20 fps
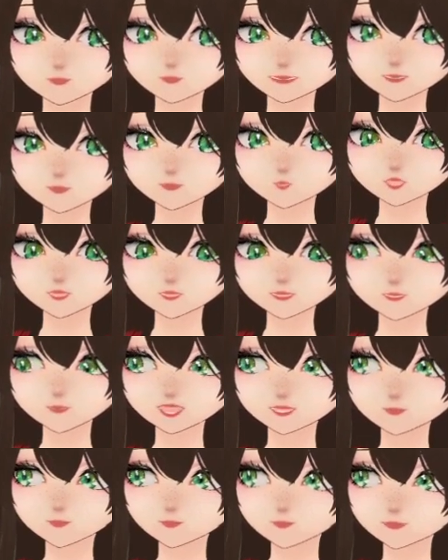
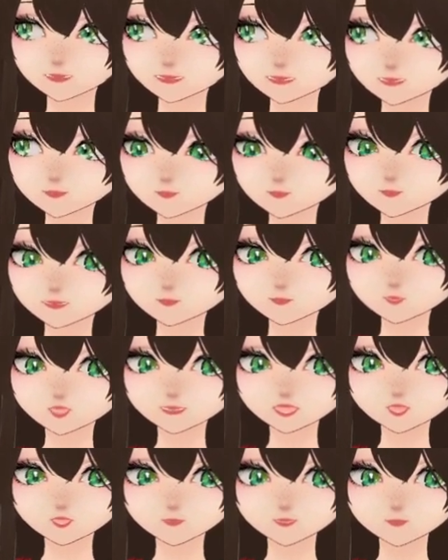gorgeous. She
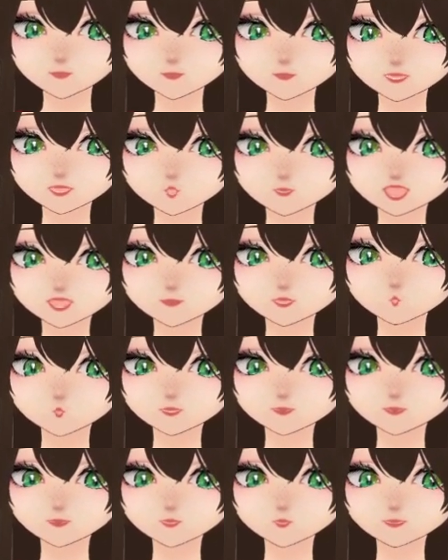put so much
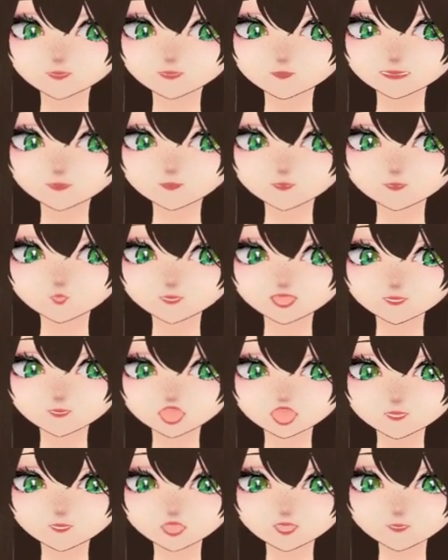work into the
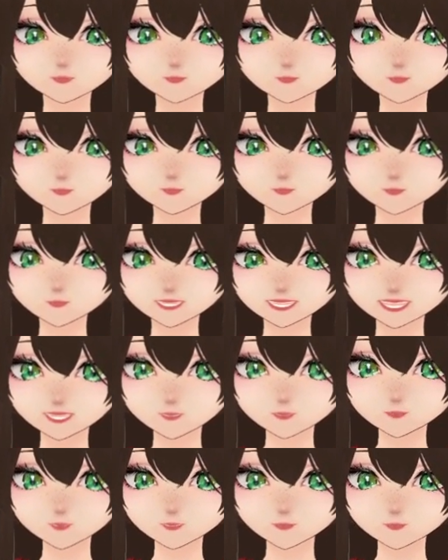model,
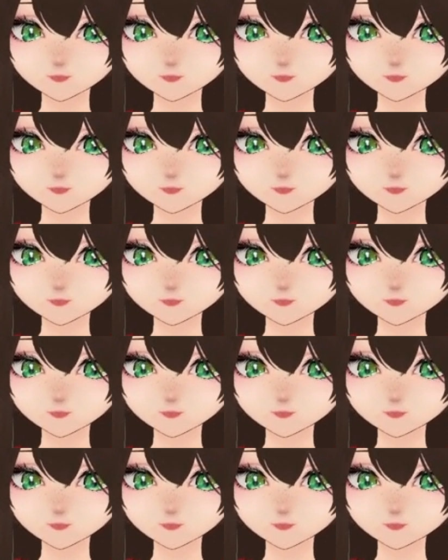and